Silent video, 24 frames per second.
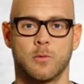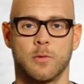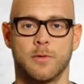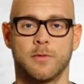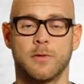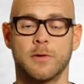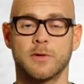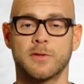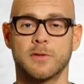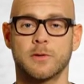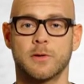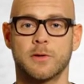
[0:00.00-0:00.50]
We've
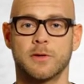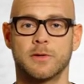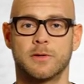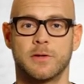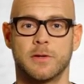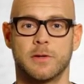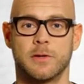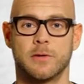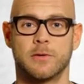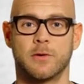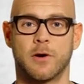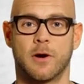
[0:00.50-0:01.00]
also
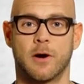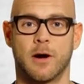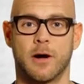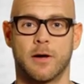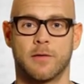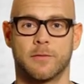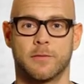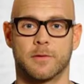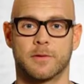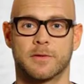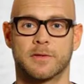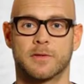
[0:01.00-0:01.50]
continued our
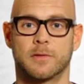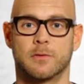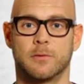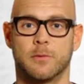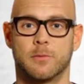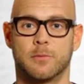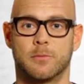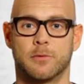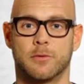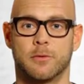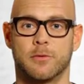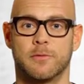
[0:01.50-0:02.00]
efforts to
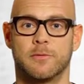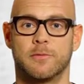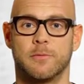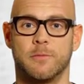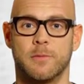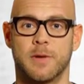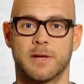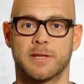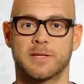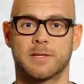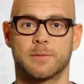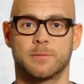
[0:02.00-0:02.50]
improve
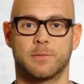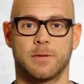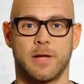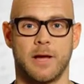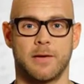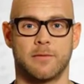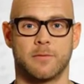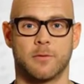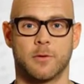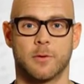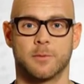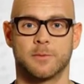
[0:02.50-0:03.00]
mixed
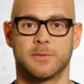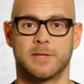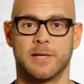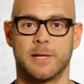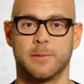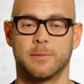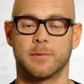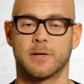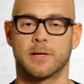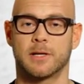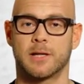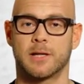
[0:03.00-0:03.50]
platform team